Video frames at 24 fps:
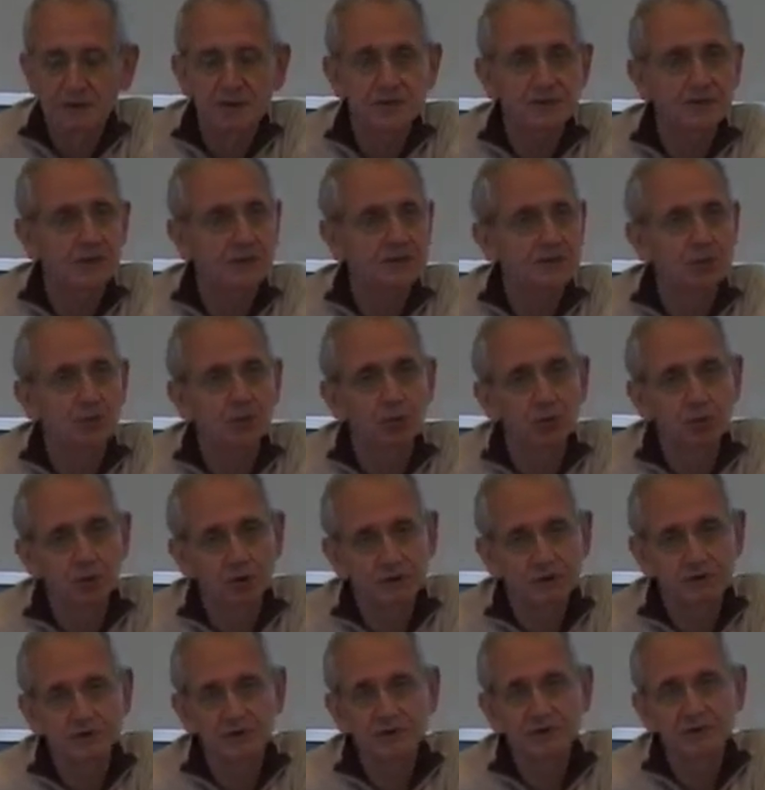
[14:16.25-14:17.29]
This was
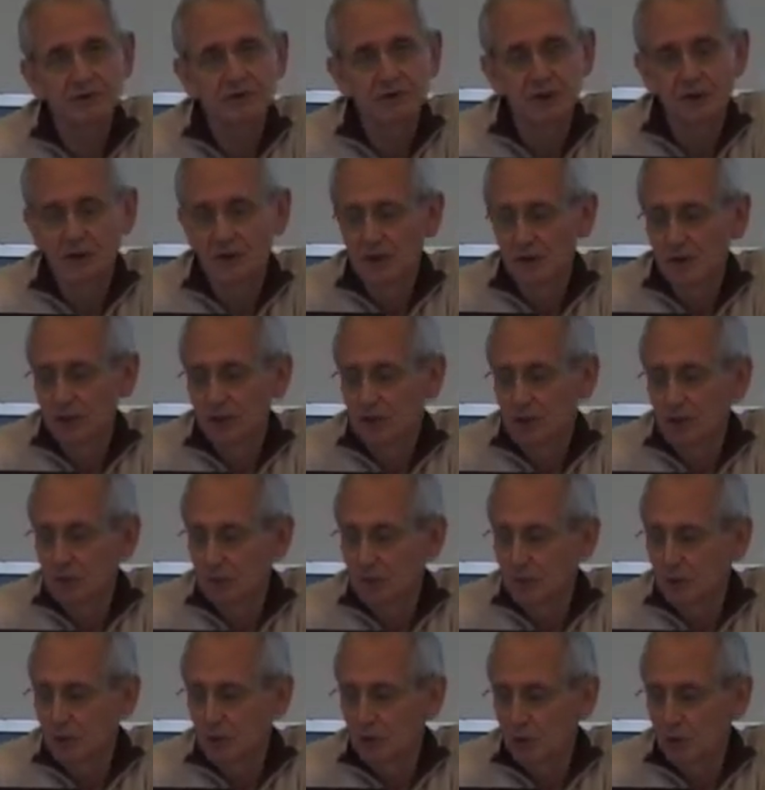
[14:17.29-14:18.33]
important
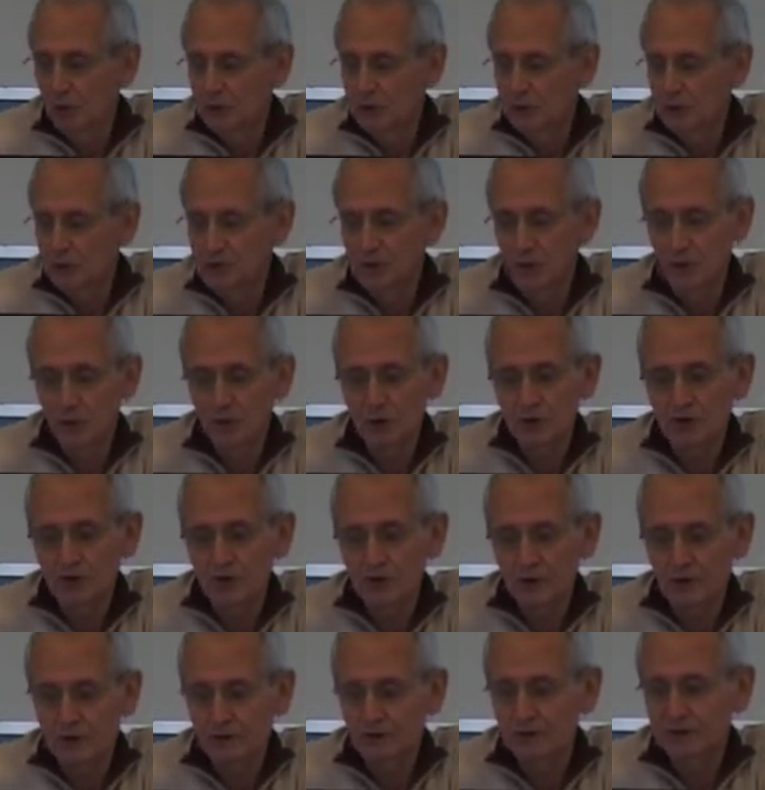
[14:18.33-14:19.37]
because it
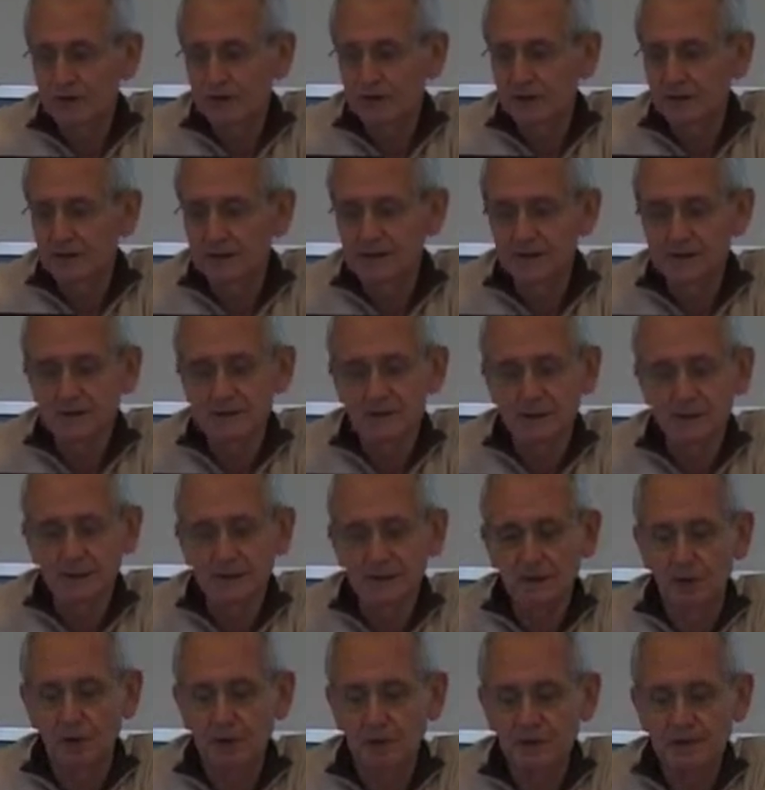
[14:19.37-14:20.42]
demonstrated that the
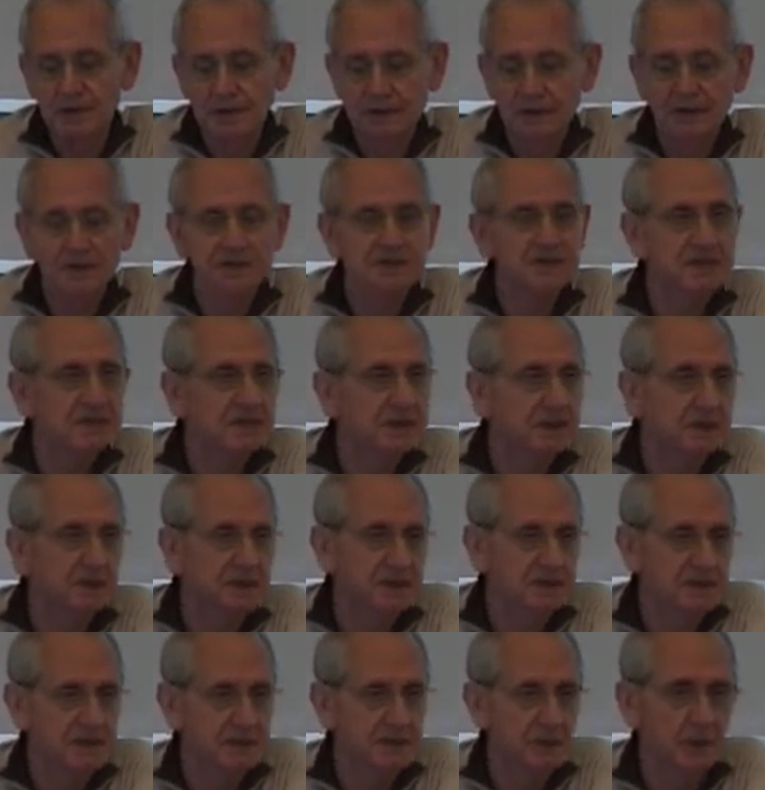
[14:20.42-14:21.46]
study was taken
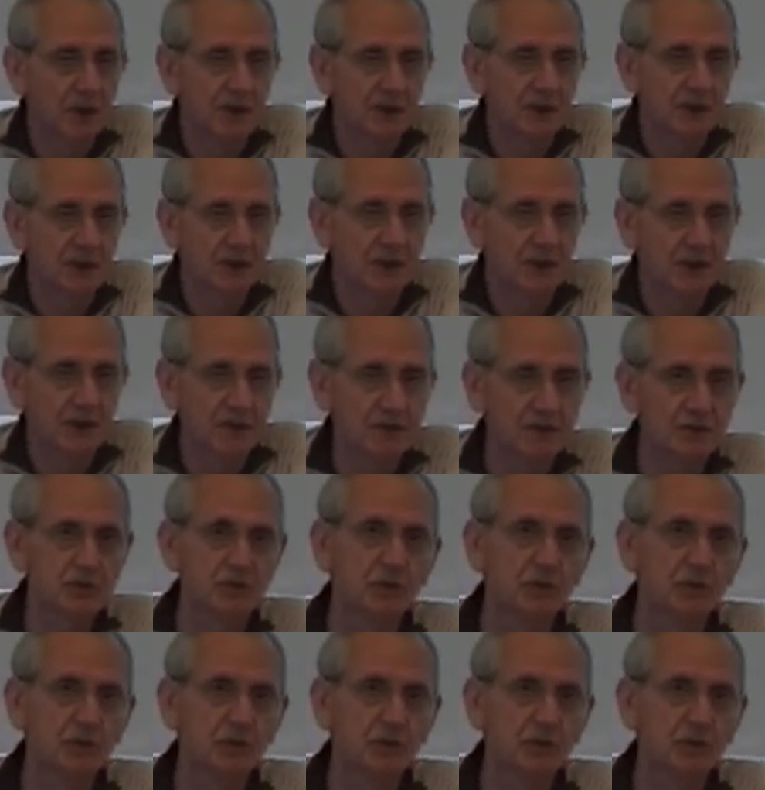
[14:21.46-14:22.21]
seriously by the trust.